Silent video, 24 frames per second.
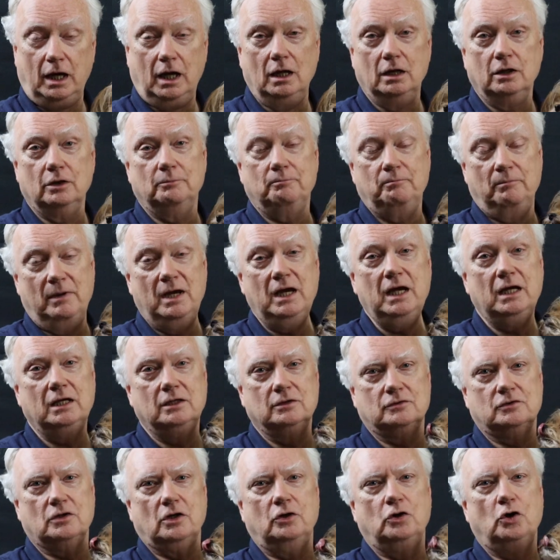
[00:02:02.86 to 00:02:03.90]
Caleb
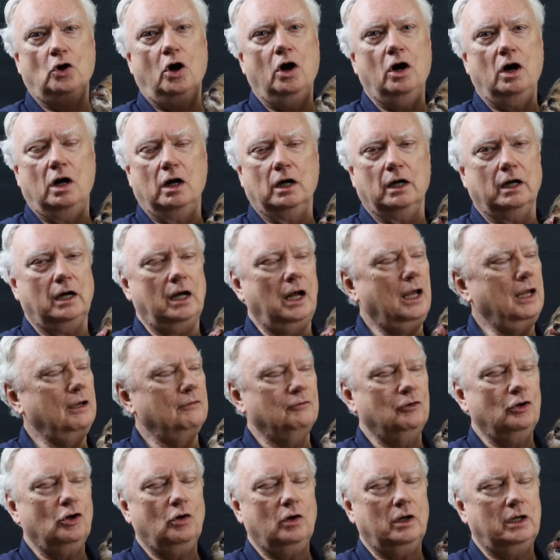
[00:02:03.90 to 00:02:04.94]
means a dog, and I
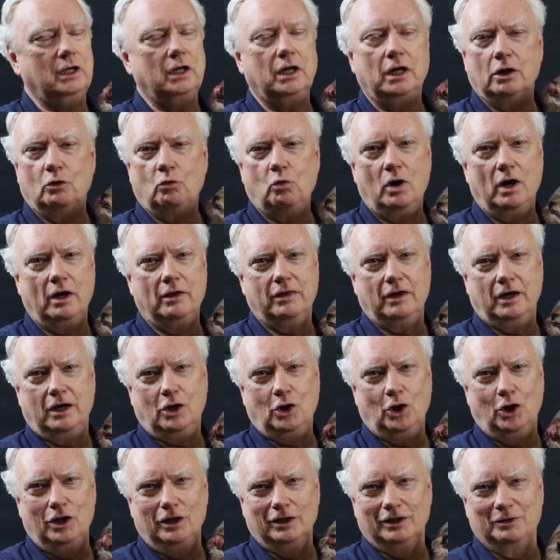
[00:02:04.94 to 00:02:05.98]
have no idea why they
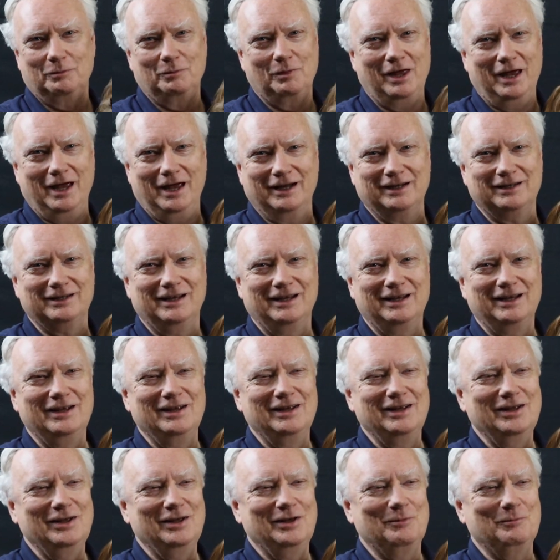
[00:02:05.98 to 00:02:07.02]
called him that.
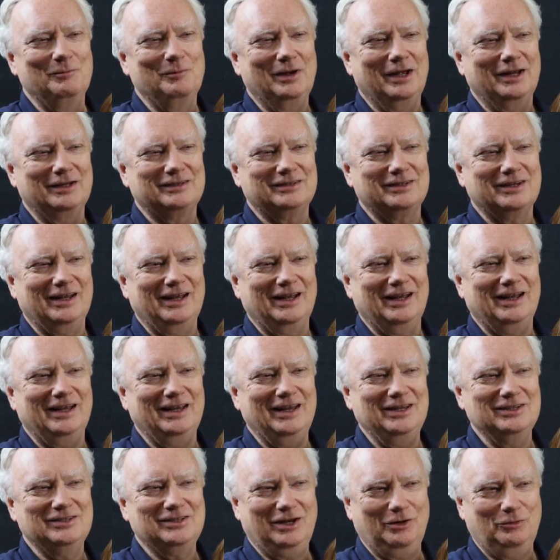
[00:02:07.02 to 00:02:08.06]
But
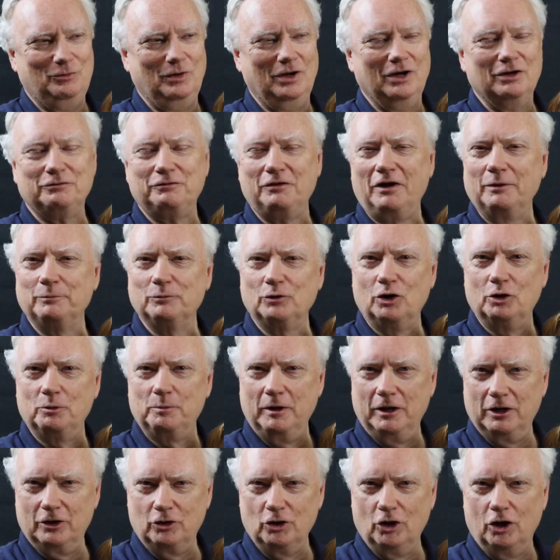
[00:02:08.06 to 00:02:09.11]
he said, well, if I'm going to
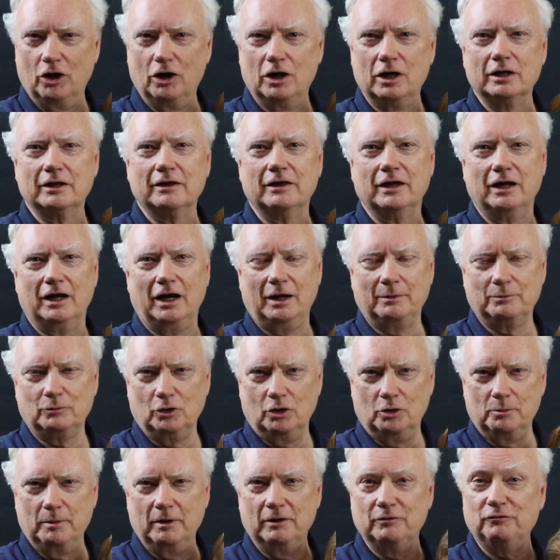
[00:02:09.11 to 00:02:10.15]
be a dog, then I'm
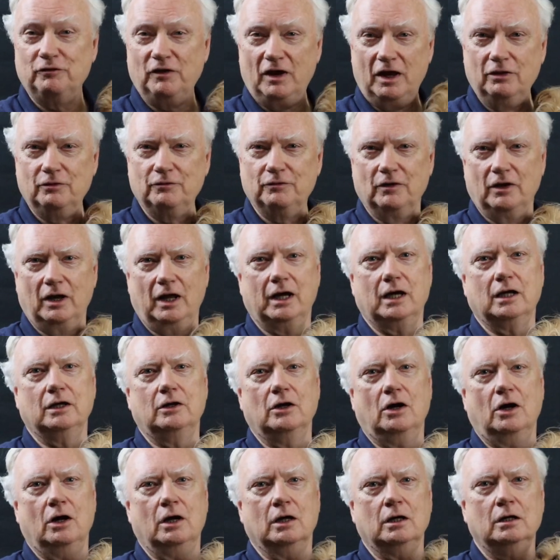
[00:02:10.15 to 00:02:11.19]
going to be faithful like a
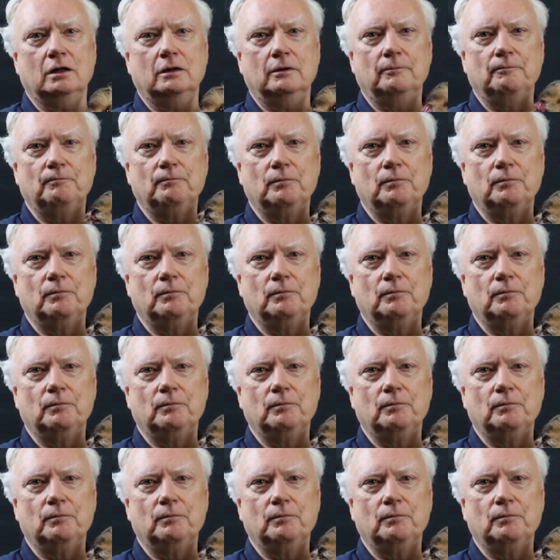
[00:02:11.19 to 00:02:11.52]
dog.